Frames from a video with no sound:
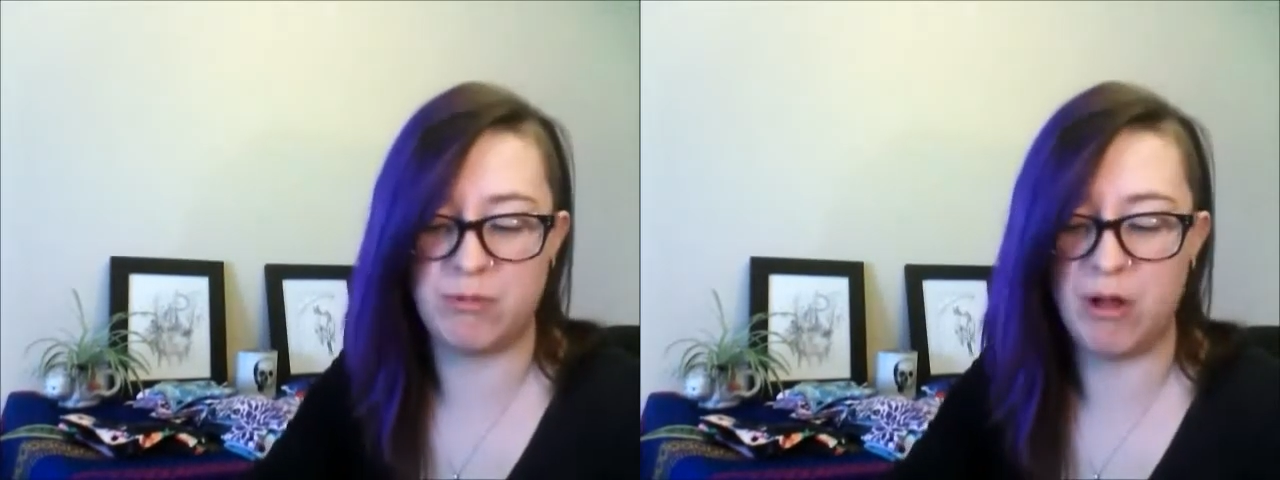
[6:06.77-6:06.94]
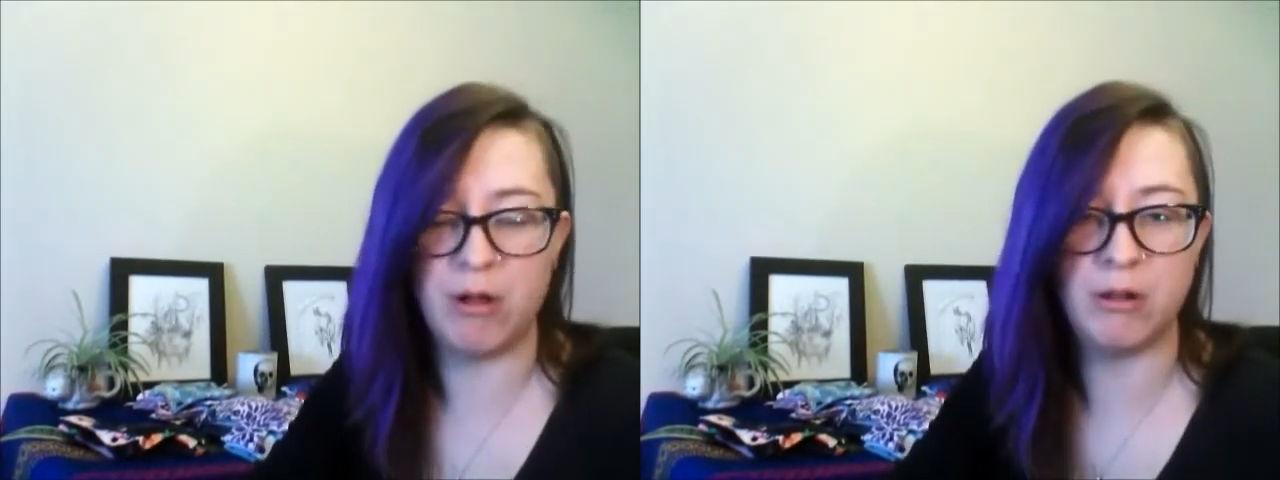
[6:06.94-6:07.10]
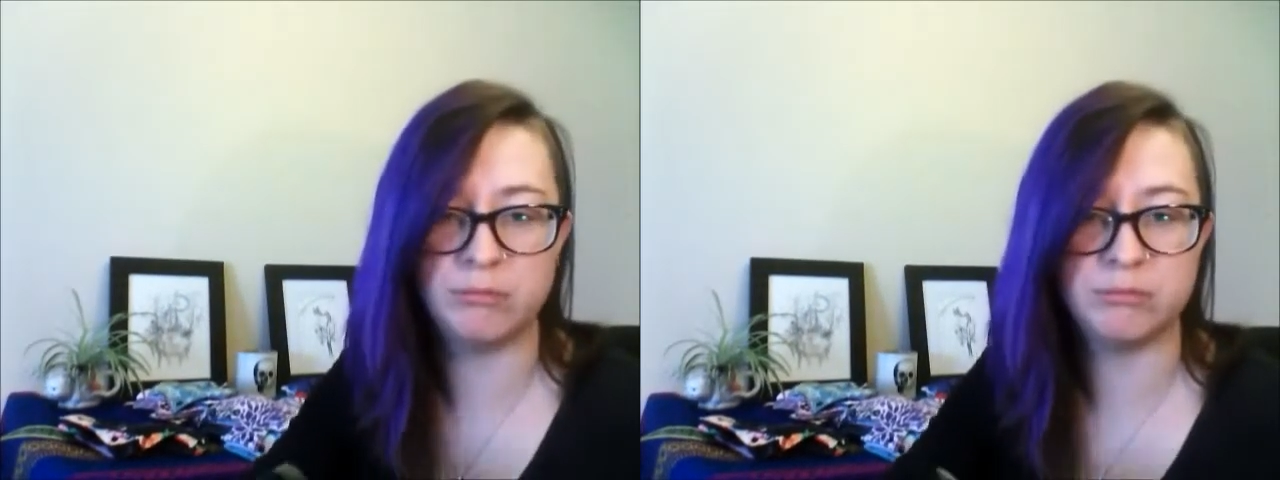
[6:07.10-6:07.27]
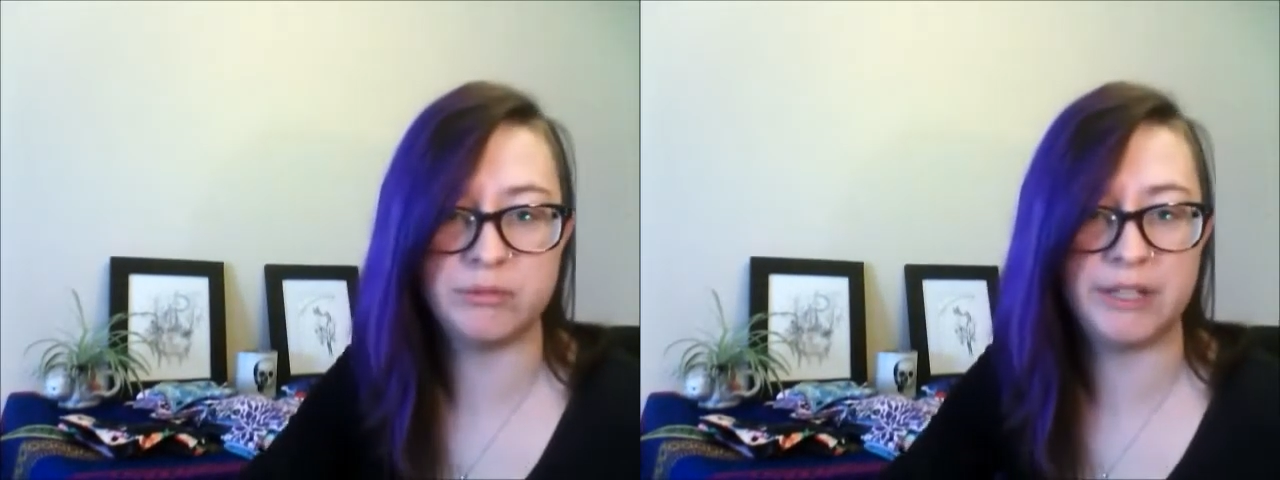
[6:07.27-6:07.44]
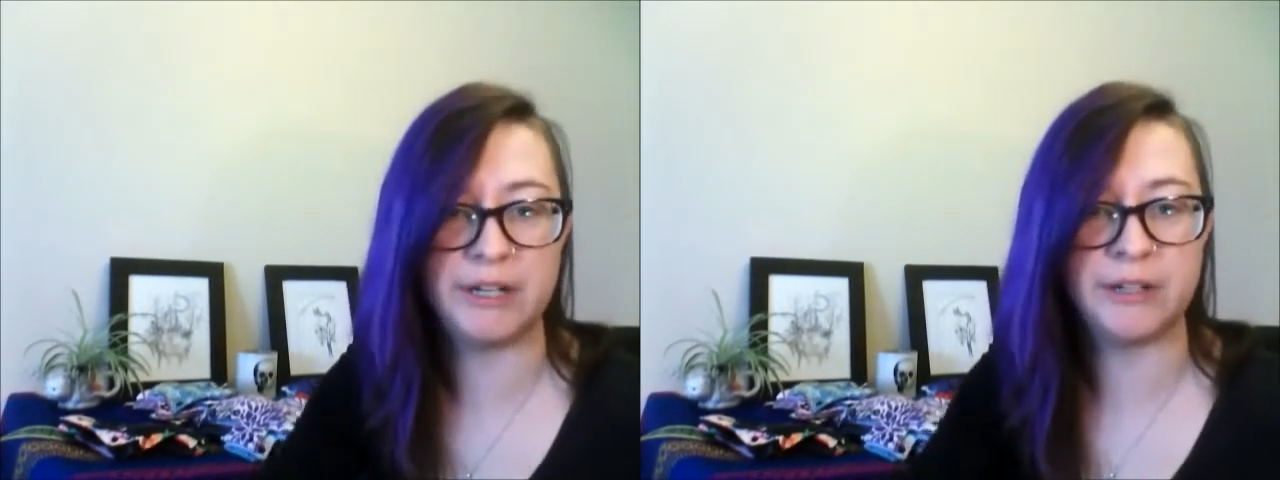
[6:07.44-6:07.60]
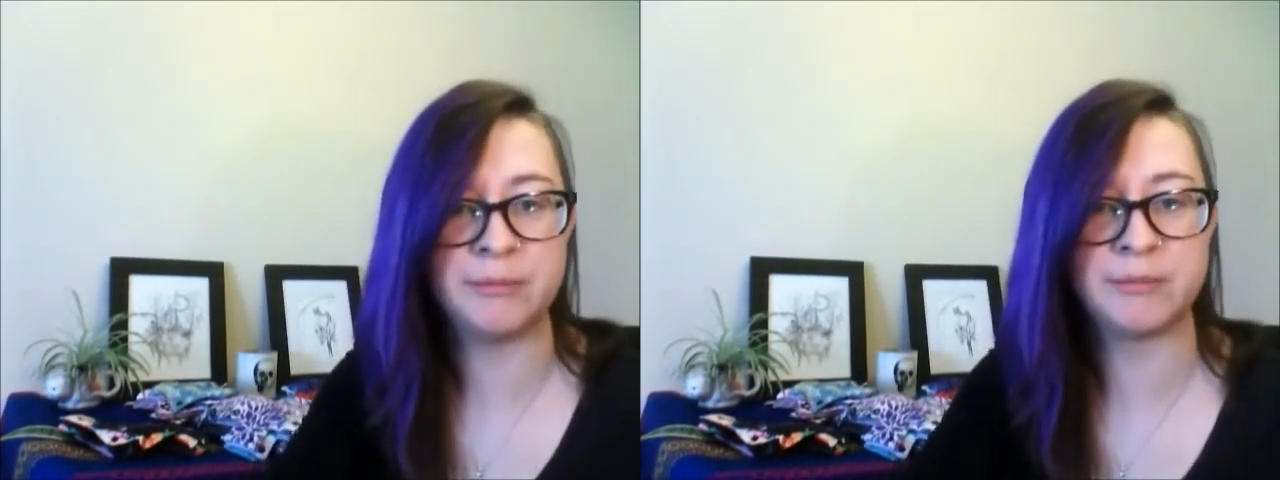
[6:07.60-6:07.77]
all
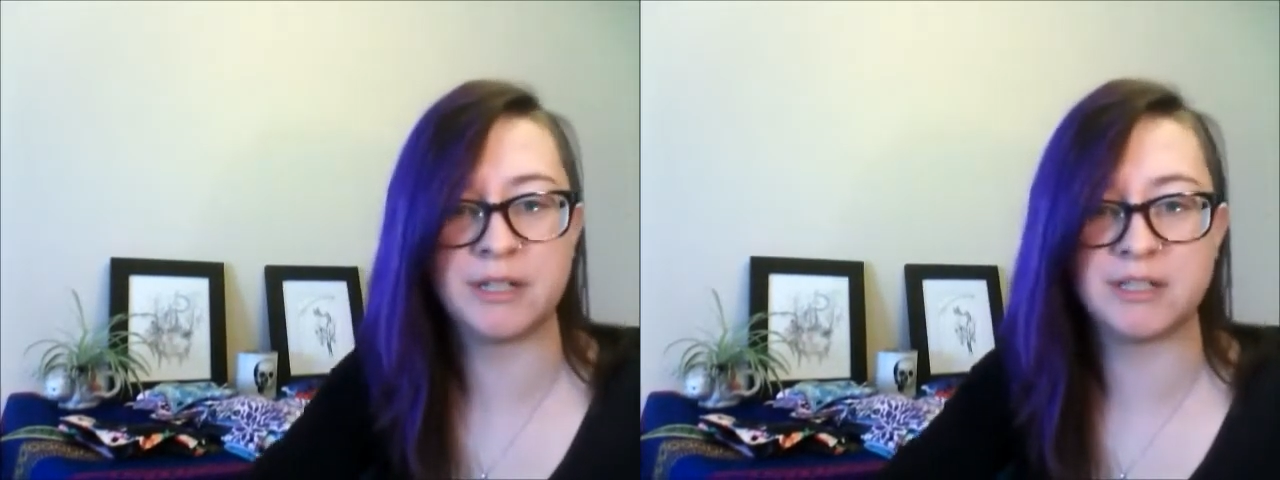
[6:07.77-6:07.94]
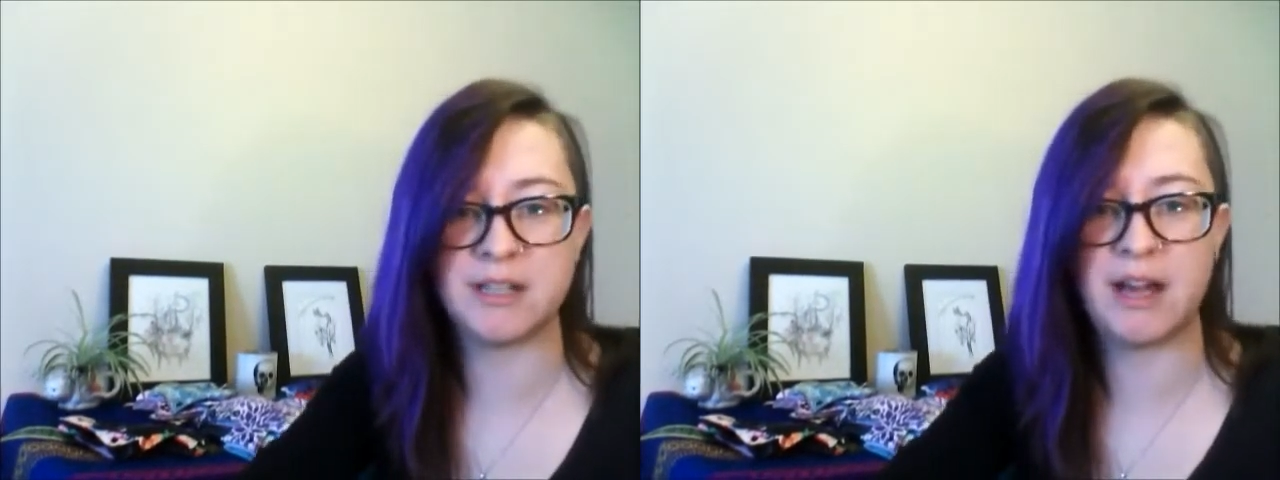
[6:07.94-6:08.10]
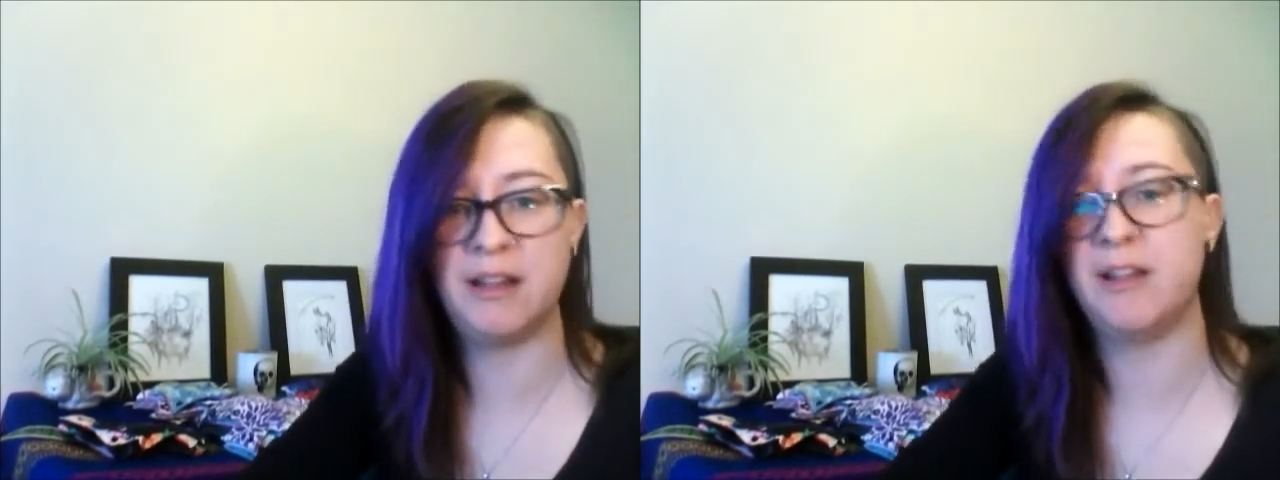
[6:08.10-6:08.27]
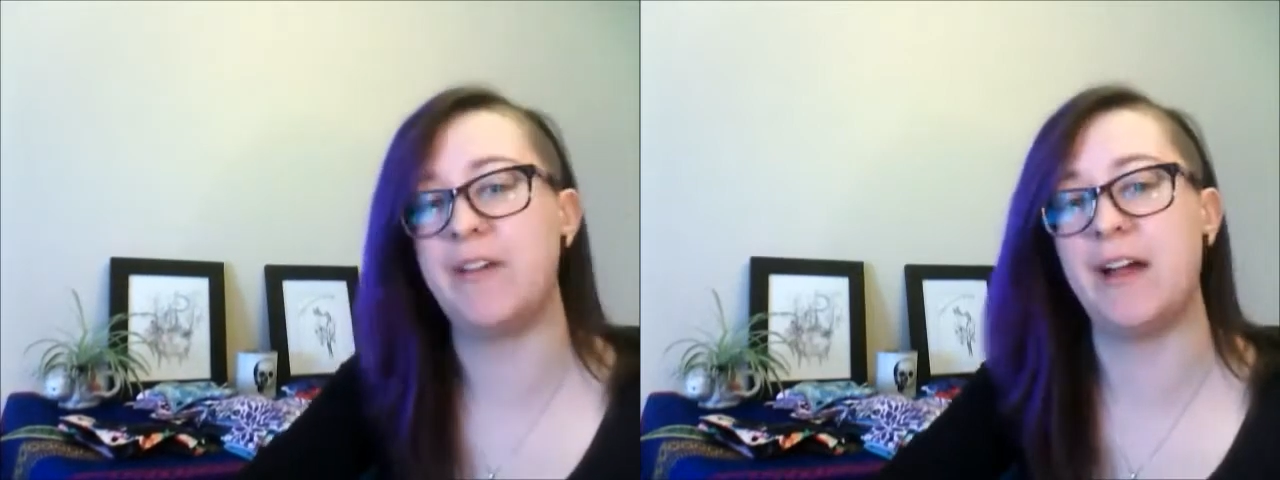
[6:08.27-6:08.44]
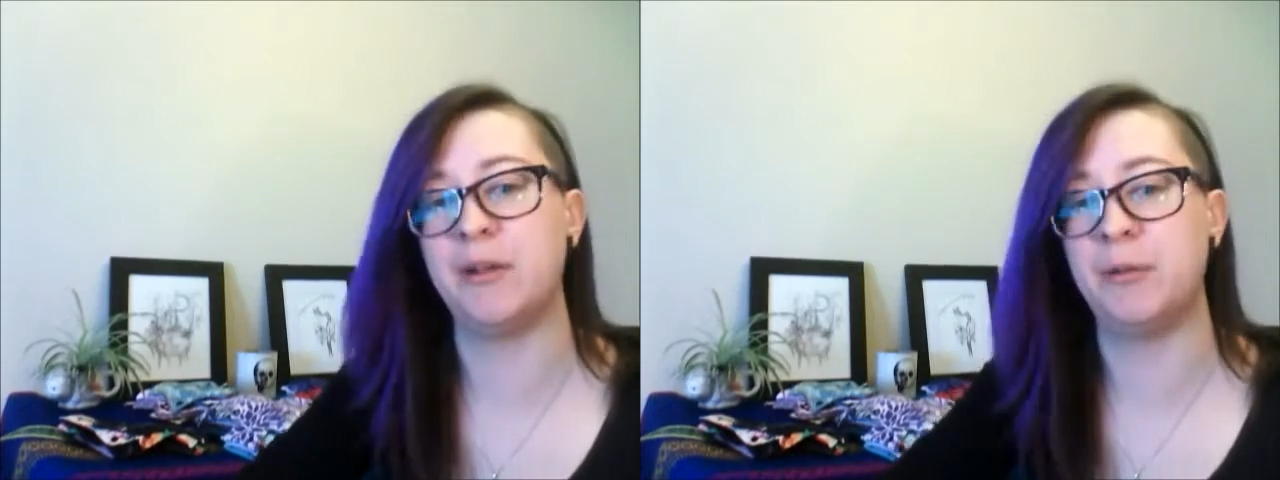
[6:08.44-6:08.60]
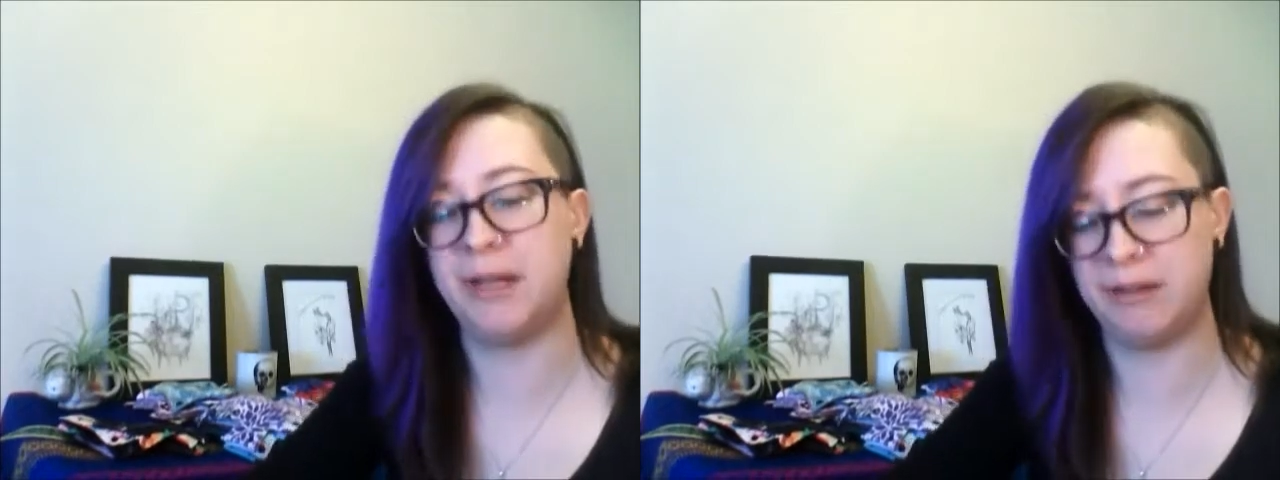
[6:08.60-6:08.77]
year because I love
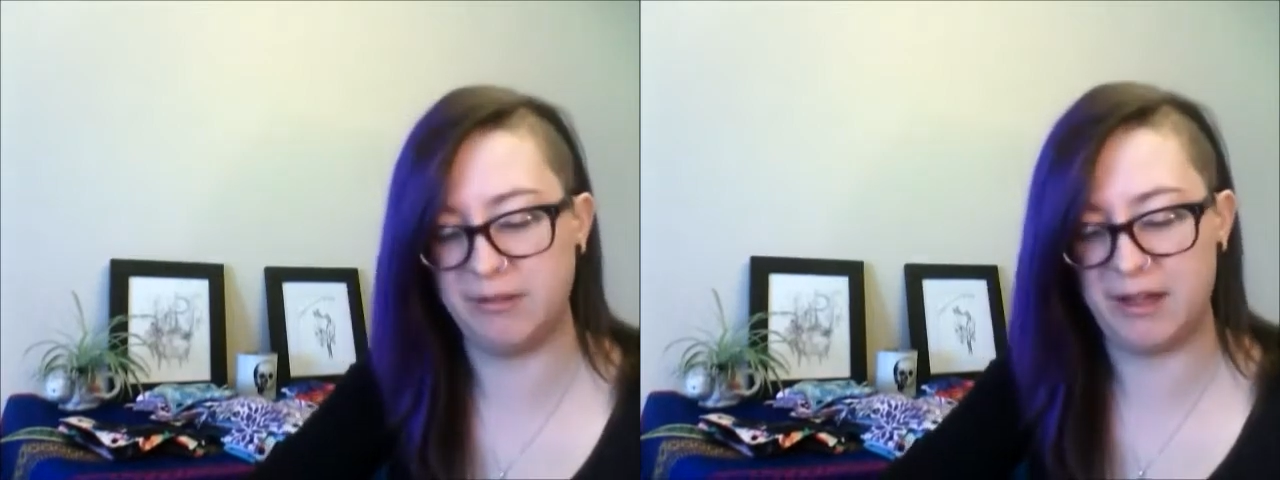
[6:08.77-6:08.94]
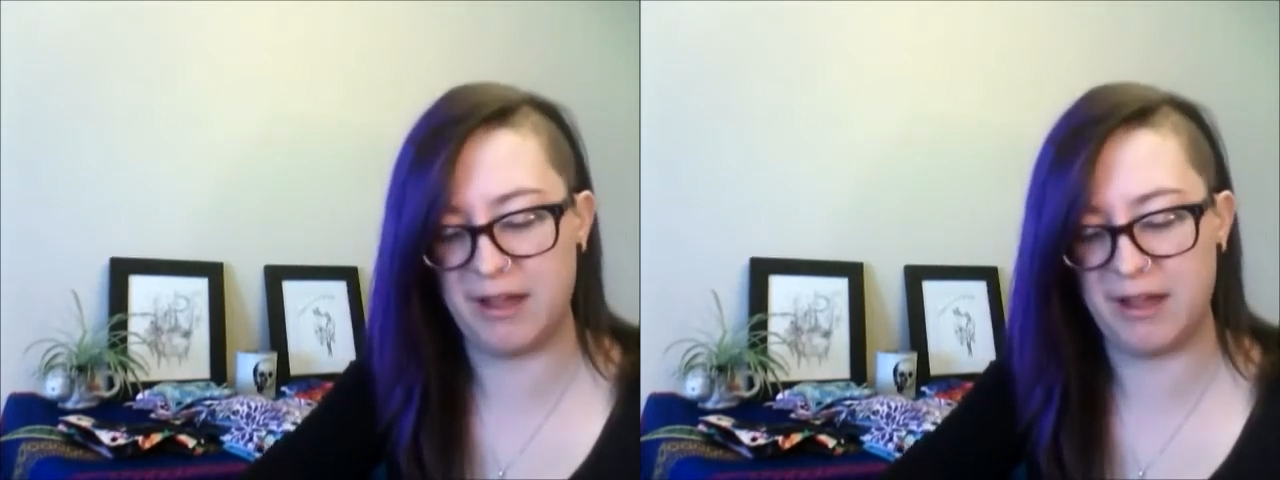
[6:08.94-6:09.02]
Halloween